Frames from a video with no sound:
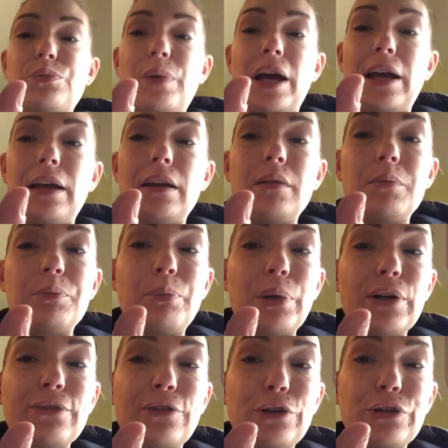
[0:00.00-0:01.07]
my
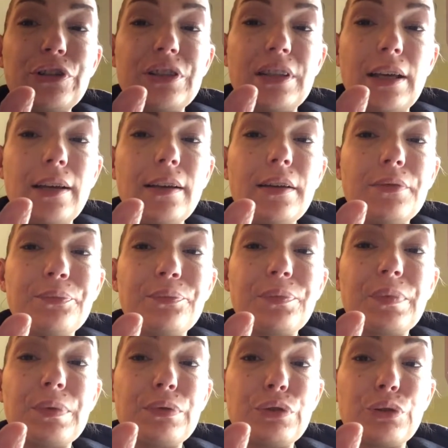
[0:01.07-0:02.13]
buffer stick
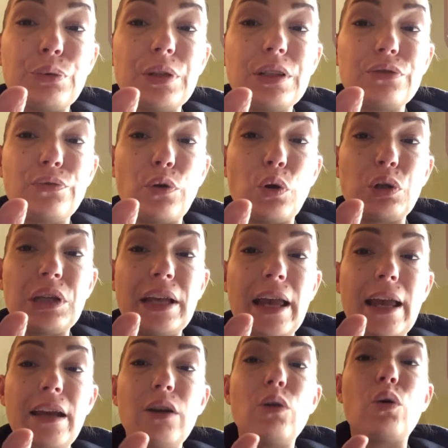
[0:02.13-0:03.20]
to
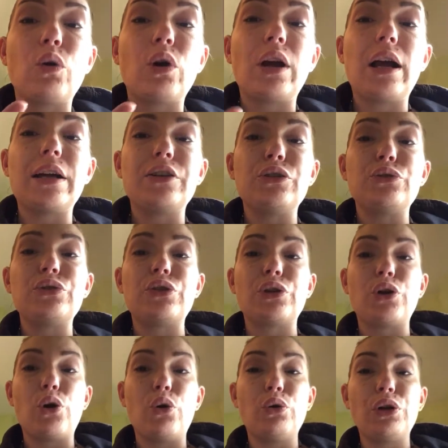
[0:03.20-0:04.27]
exfoliate, or I use the
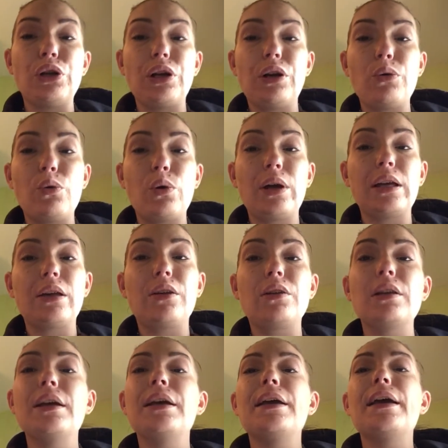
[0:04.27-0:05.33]
coconut
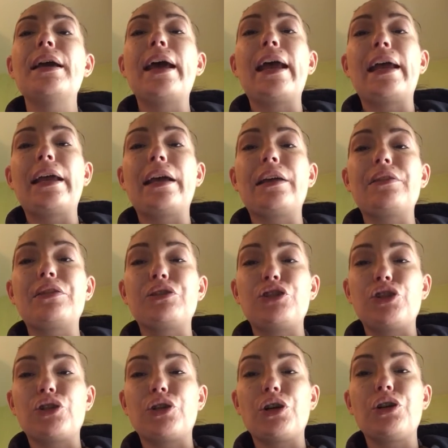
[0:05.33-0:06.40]
oil and the
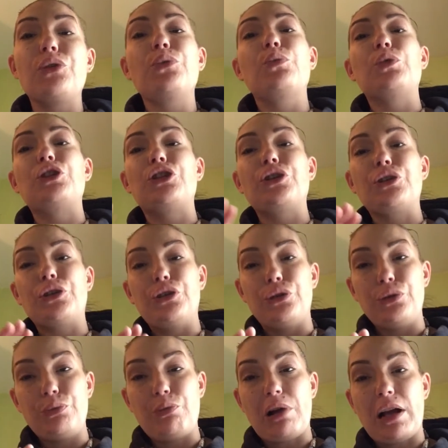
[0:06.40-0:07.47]
sugar, which you can
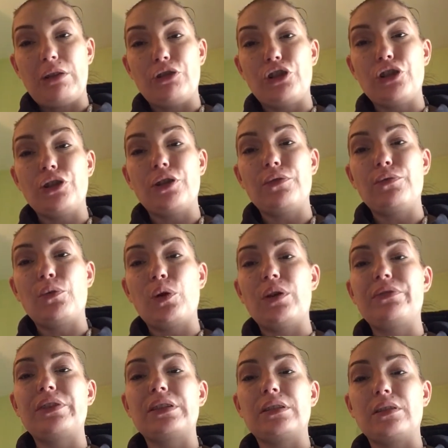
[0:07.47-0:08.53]
use brown sugar for
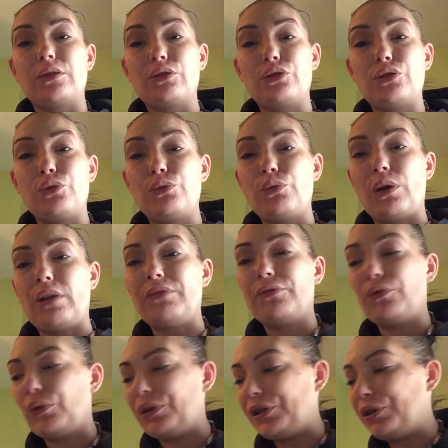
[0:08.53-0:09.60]
if it's a little too rough
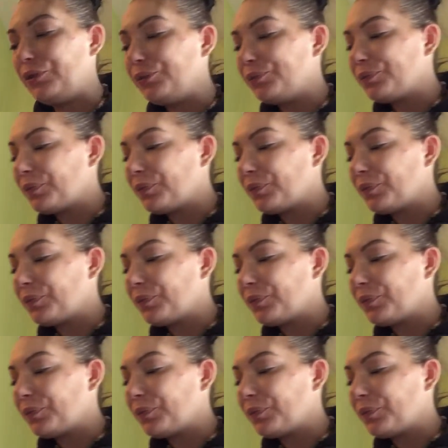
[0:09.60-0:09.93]
for you.